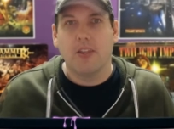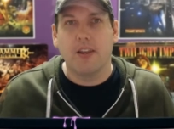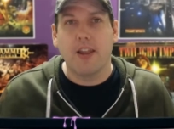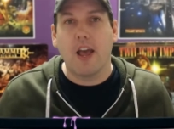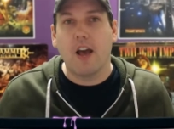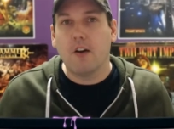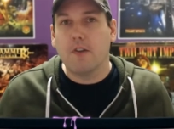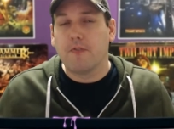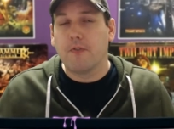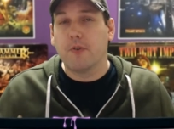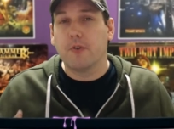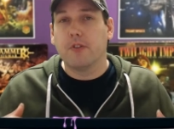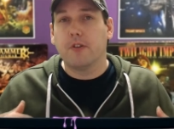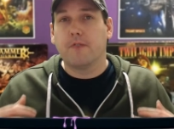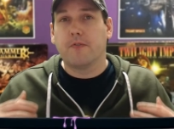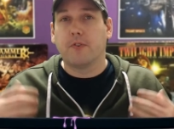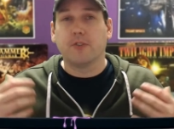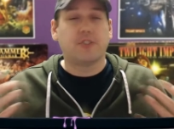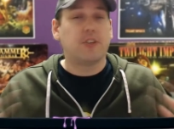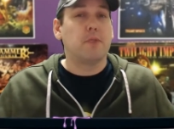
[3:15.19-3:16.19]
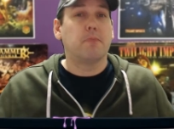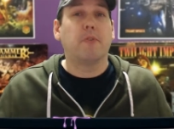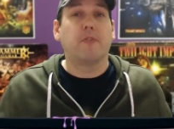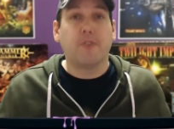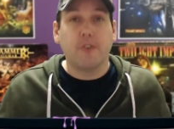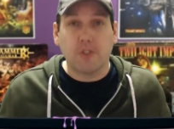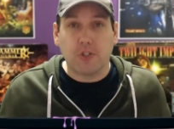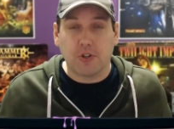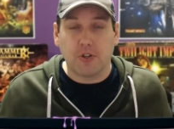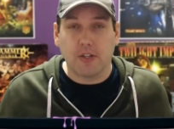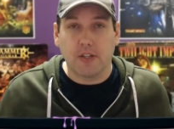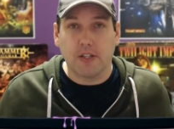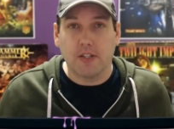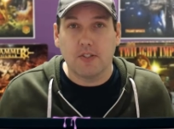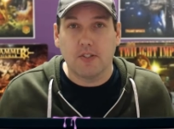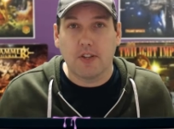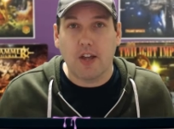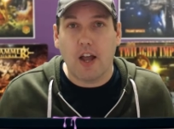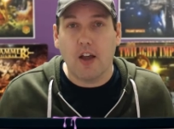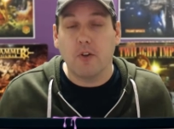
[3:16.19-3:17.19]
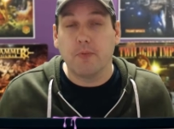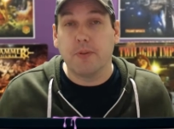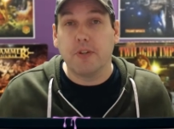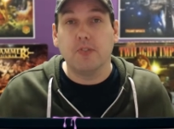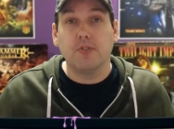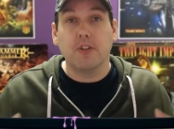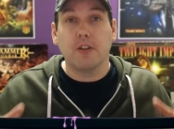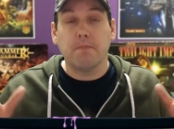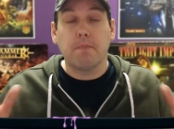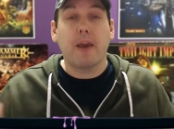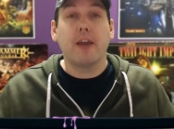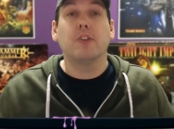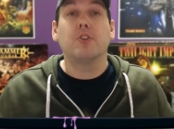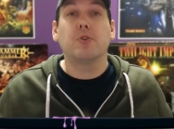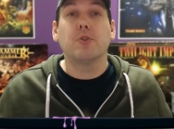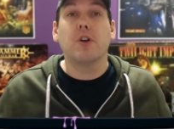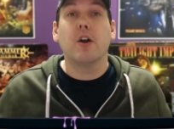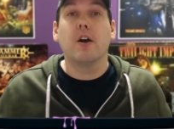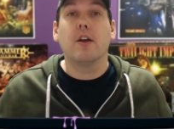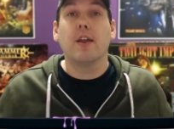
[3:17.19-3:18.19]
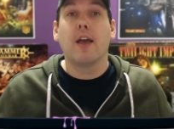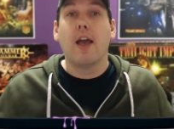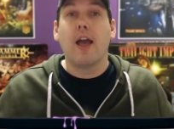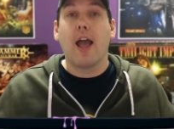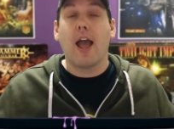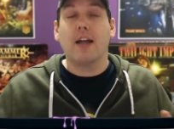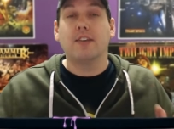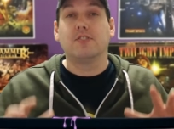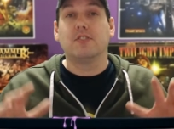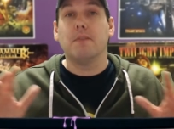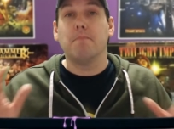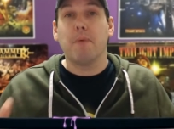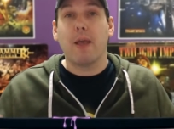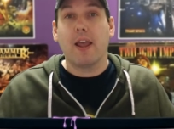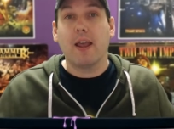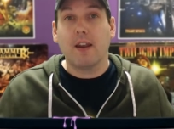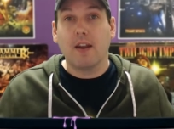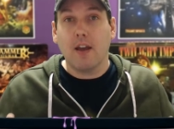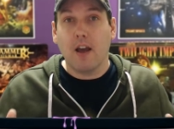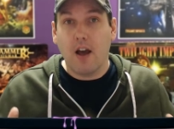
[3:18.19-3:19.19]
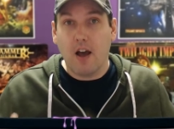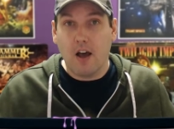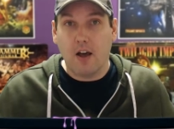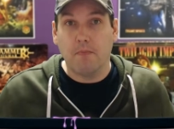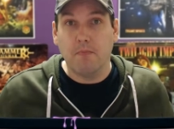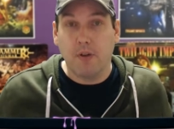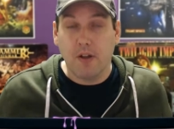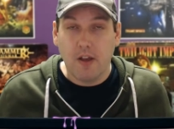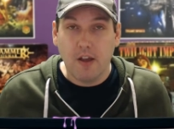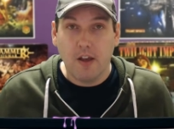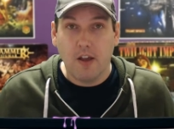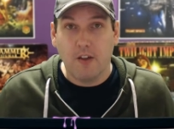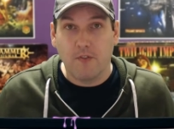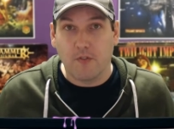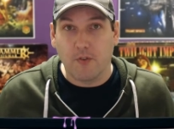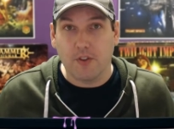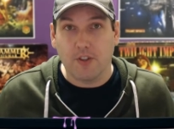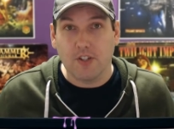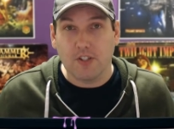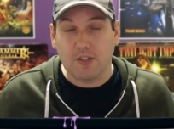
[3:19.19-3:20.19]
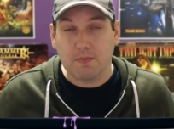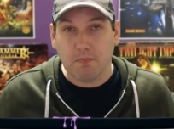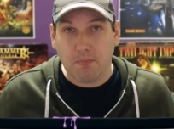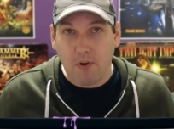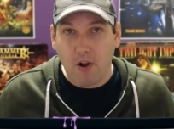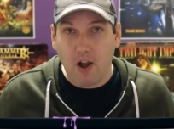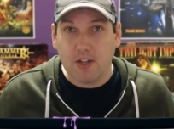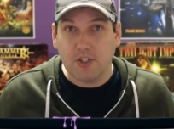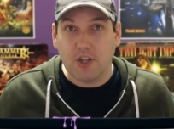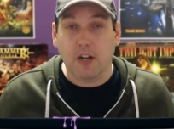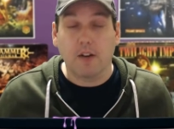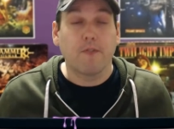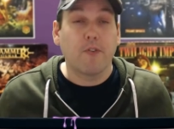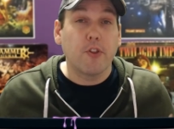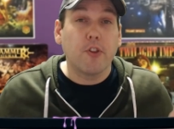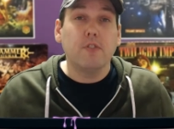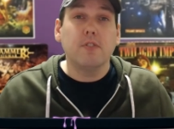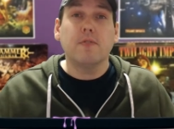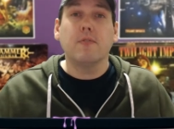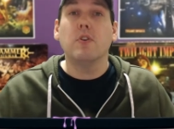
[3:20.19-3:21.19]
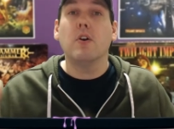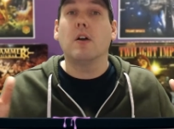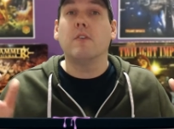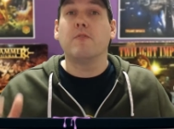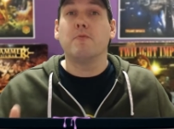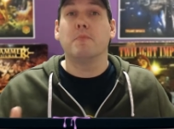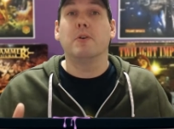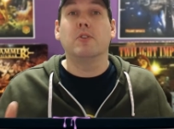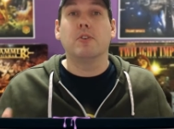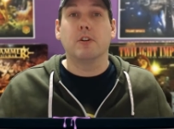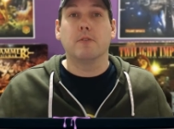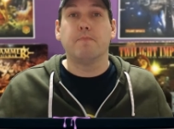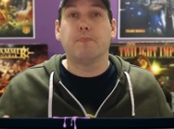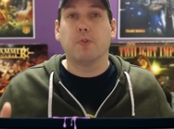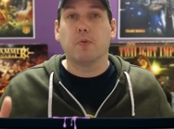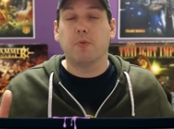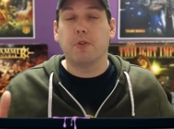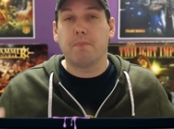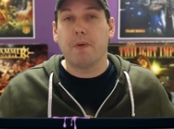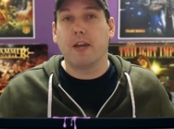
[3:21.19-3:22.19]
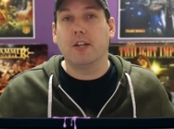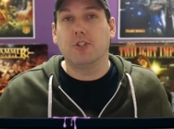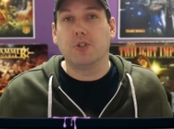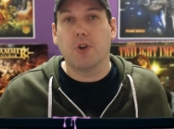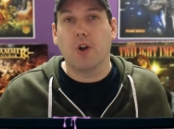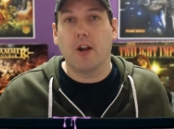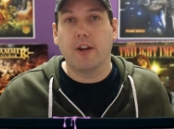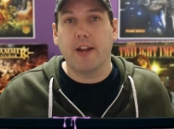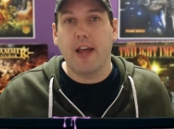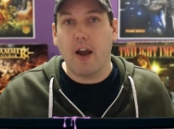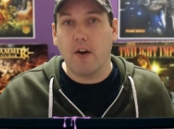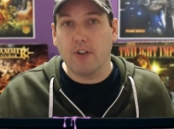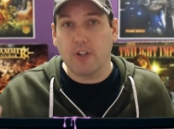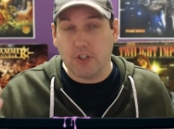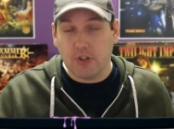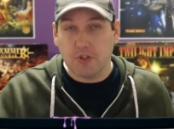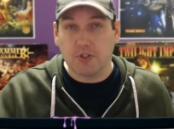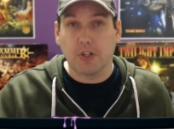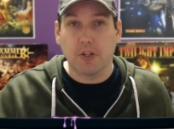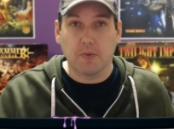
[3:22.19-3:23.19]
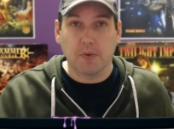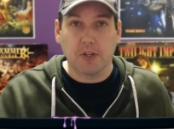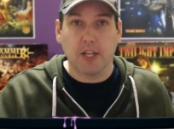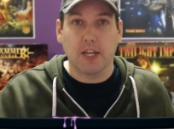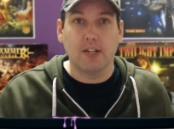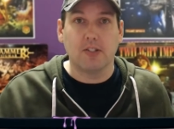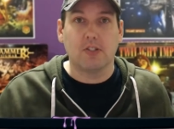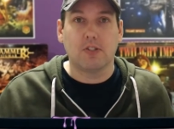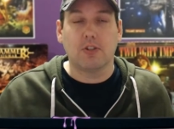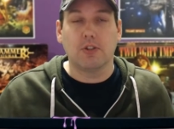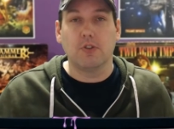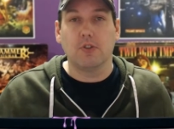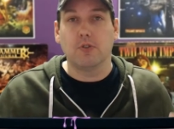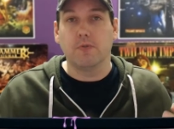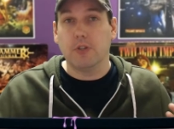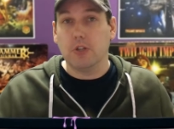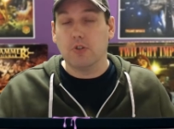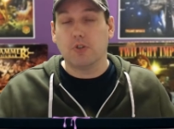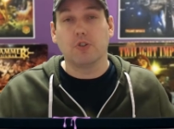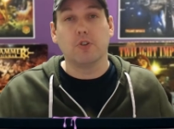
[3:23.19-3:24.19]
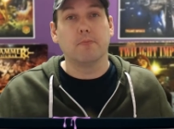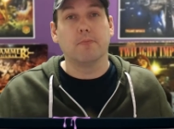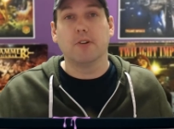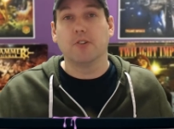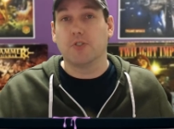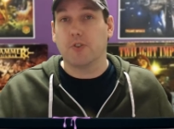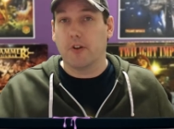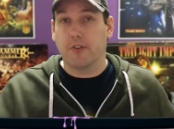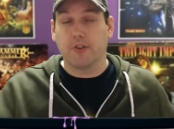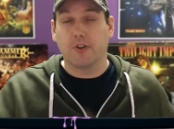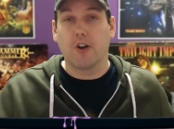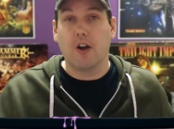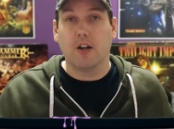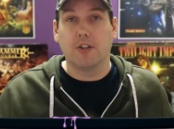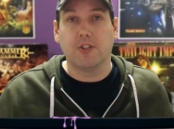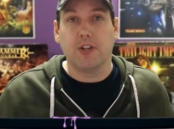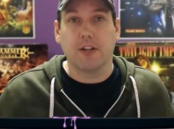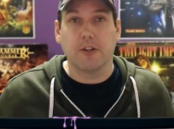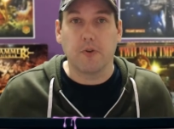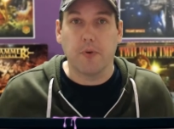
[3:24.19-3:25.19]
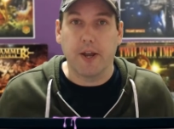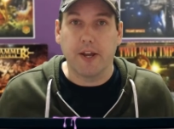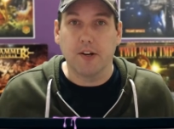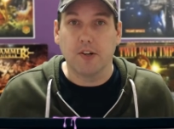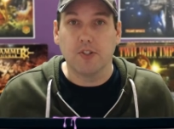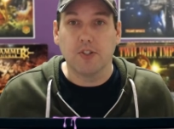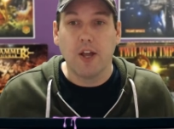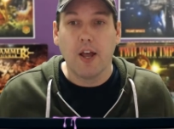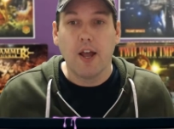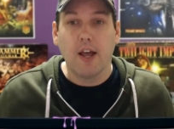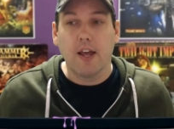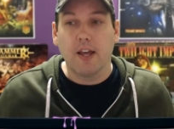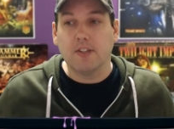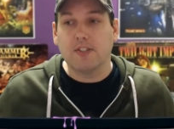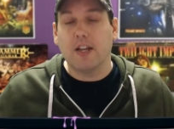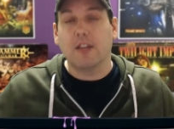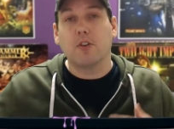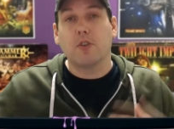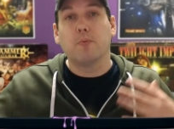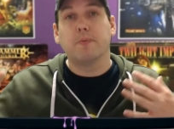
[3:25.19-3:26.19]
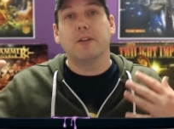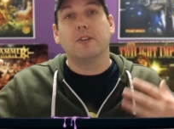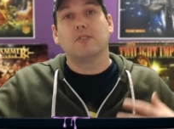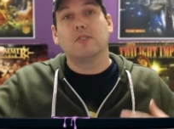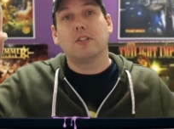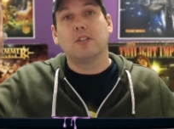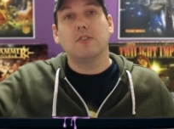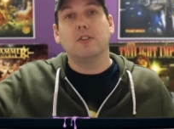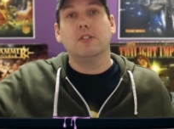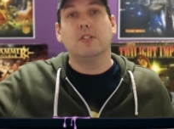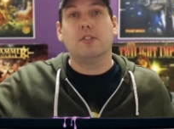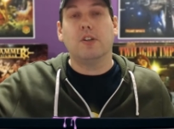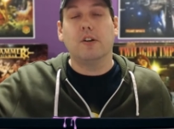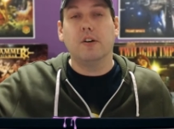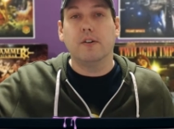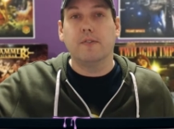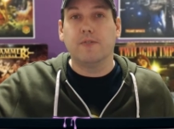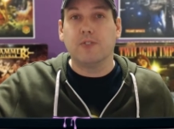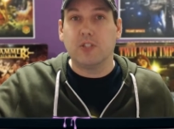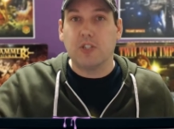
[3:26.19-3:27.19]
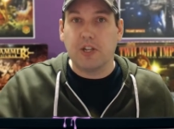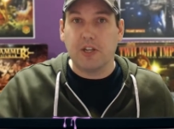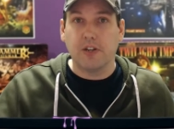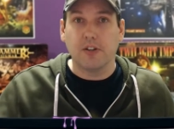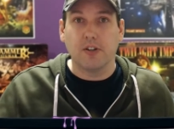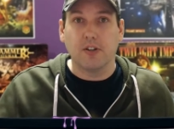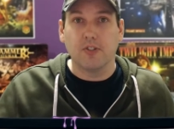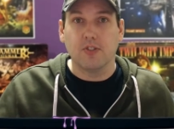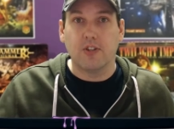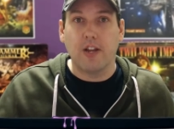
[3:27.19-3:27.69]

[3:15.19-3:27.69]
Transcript: Now, for the foreseeable future at least, I will be using Patreon as the main hub for this project. For those of you unfamiliar with Patreon and how it usually relates to YouTubers or other content creators, is that there will be a series of tiers.